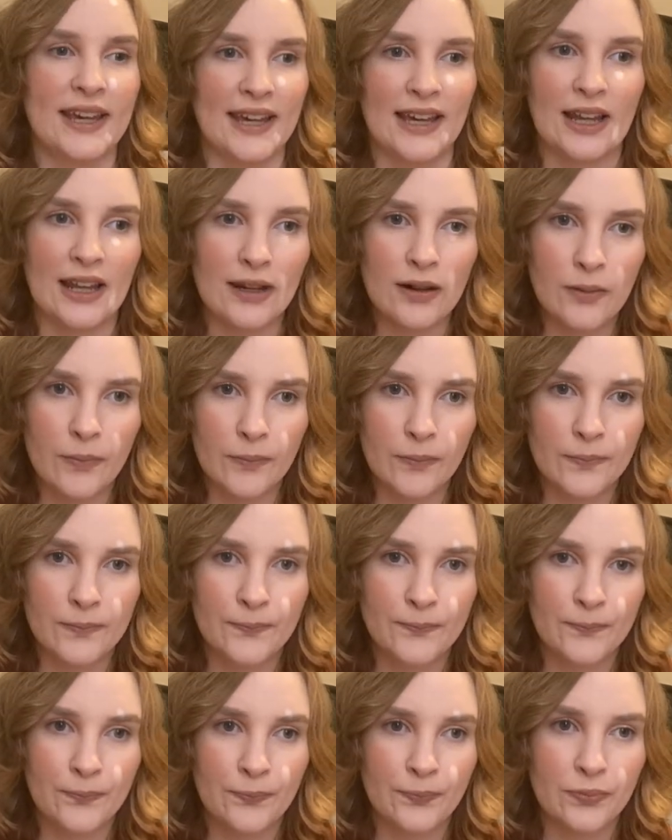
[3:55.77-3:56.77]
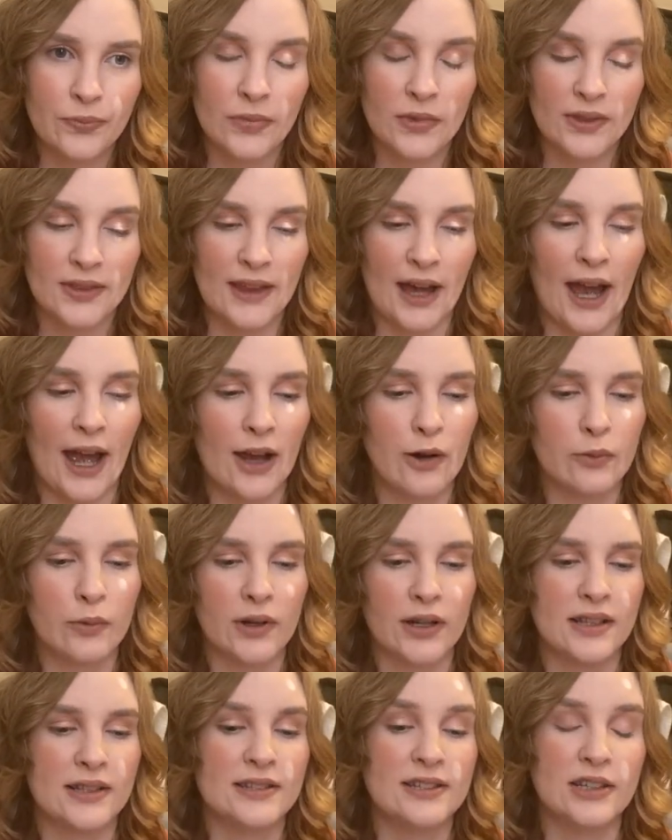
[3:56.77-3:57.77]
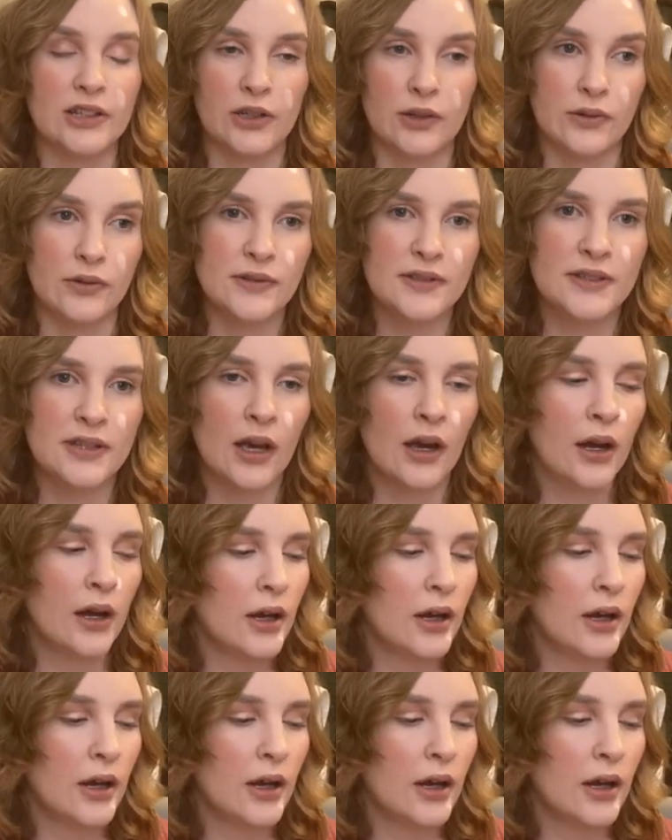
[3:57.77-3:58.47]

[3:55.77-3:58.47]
in that I wanted to use.